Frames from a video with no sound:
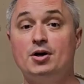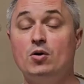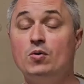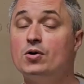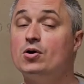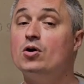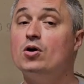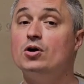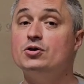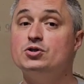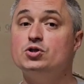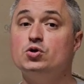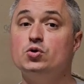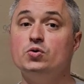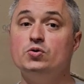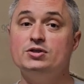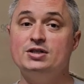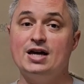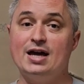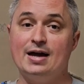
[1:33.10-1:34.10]
coworker also
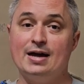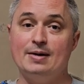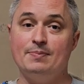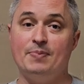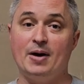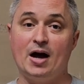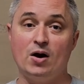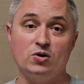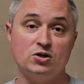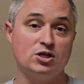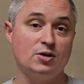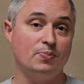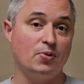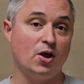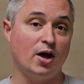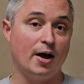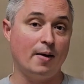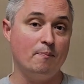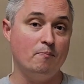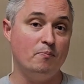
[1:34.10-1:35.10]
used a power
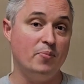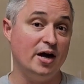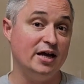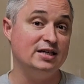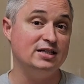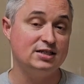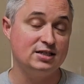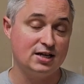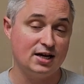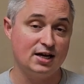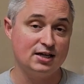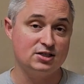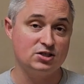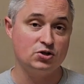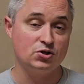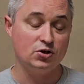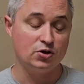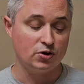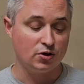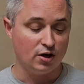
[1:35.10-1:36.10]
supply bench
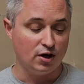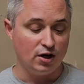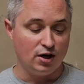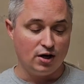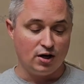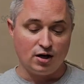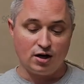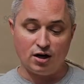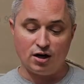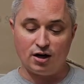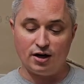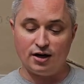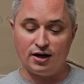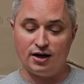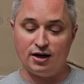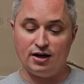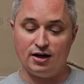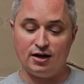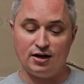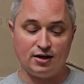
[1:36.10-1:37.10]
tester uh,
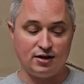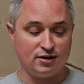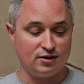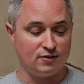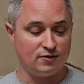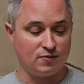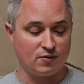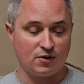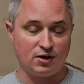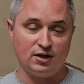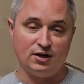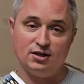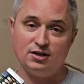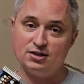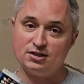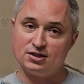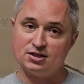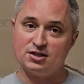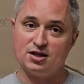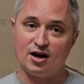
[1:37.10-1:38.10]
and
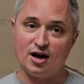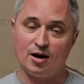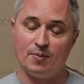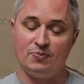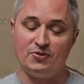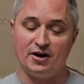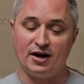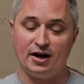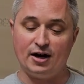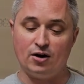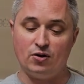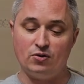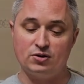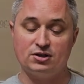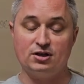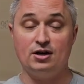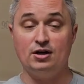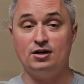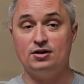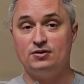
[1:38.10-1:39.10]
his topped
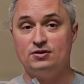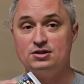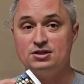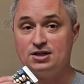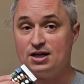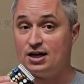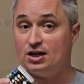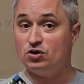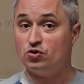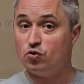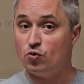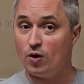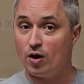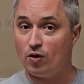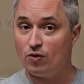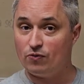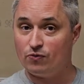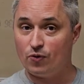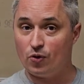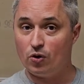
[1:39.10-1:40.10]
out at set at
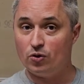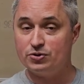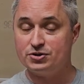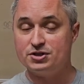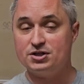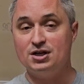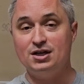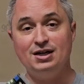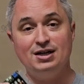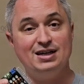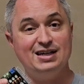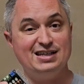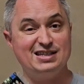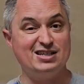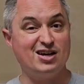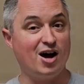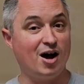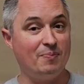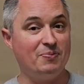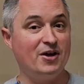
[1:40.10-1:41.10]
12 volts. It
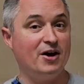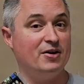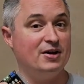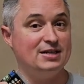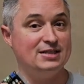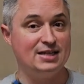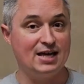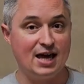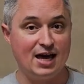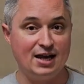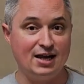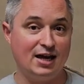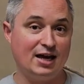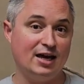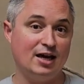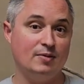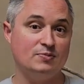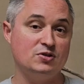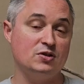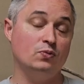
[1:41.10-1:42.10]
topped out at 10
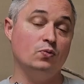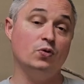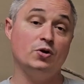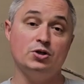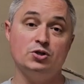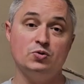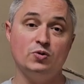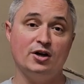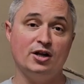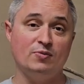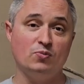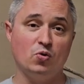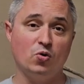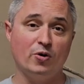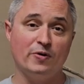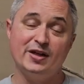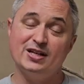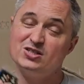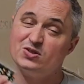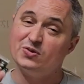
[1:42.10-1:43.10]
amps and wouldn't do any
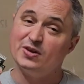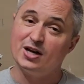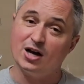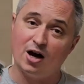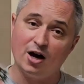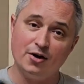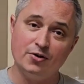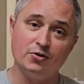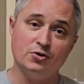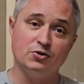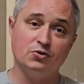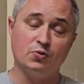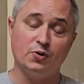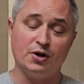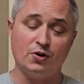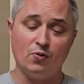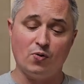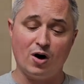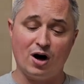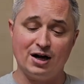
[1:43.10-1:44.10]
more. That's only
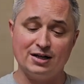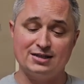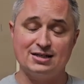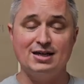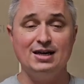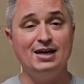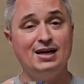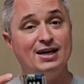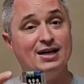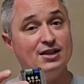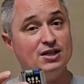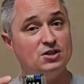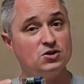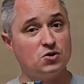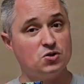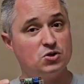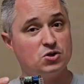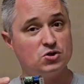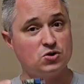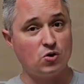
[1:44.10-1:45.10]
120 watts and these
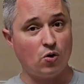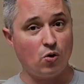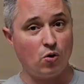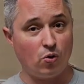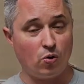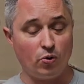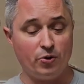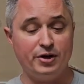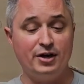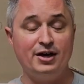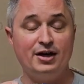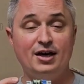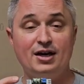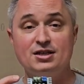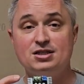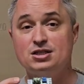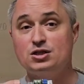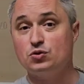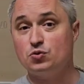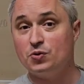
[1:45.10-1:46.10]
are sold
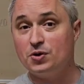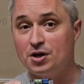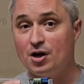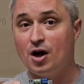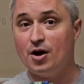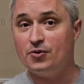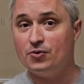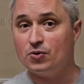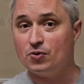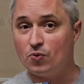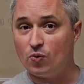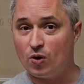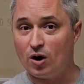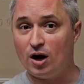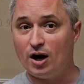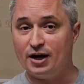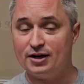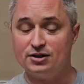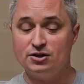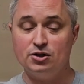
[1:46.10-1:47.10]
as 300
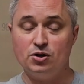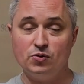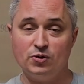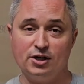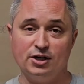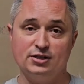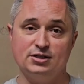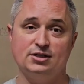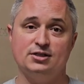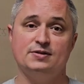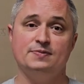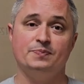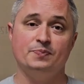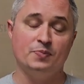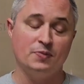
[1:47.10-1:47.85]
watt units.